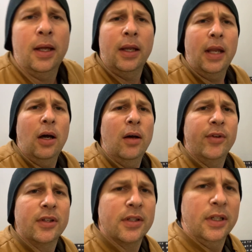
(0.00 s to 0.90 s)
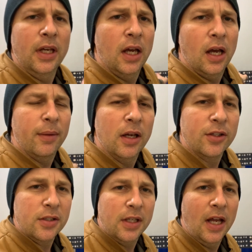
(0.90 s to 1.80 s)
Now obviously, I'm not
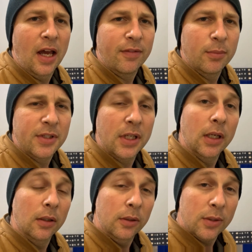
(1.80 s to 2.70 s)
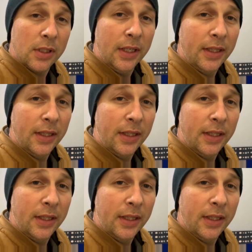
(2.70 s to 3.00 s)
just gonna have them sitting loose like